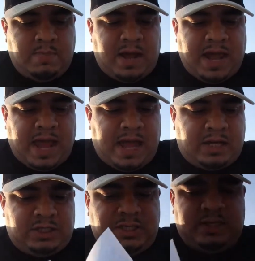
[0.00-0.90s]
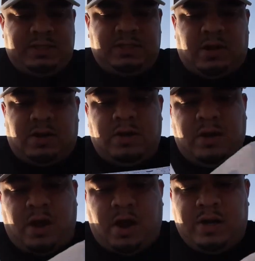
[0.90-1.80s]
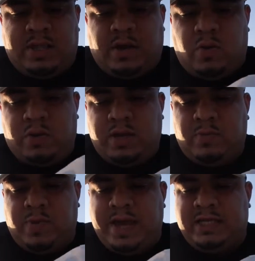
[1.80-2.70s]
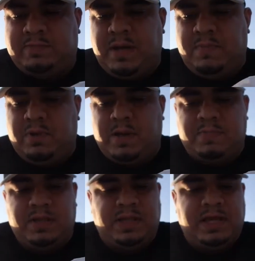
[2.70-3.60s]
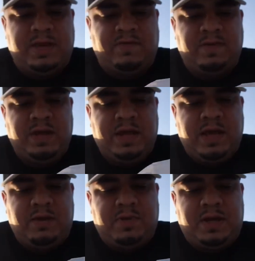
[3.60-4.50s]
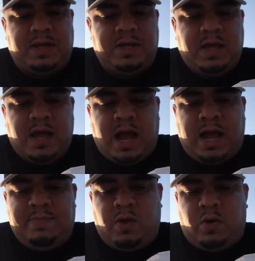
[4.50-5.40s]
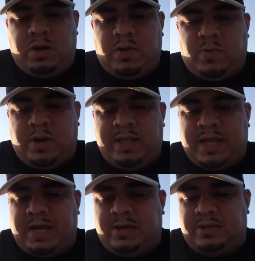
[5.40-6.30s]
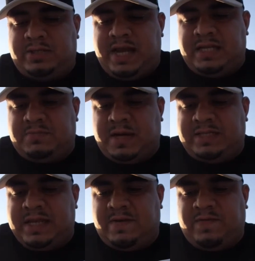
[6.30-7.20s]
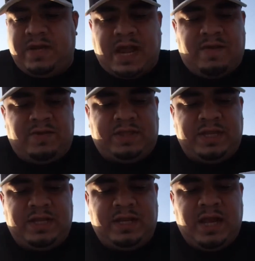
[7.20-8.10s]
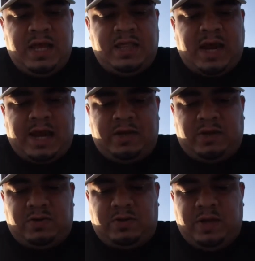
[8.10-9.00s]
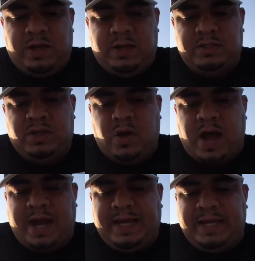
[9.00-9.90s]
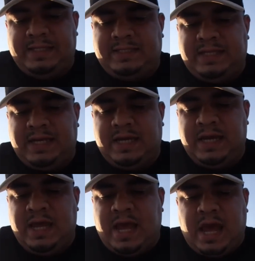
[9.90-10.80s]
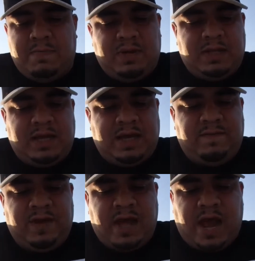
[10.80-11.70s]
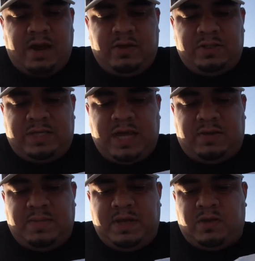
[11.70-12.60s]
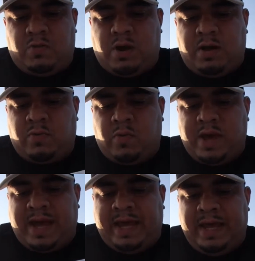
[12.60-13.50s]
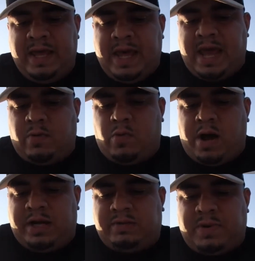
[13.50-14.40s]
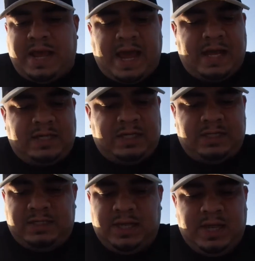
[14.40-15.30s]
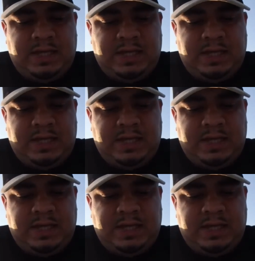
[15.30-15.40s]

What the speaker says: My actions are the only ways people can believe in me. I'm the only one that understands myself in everything that I do. So I can see and believe. Others take me the wrong way and watch my actions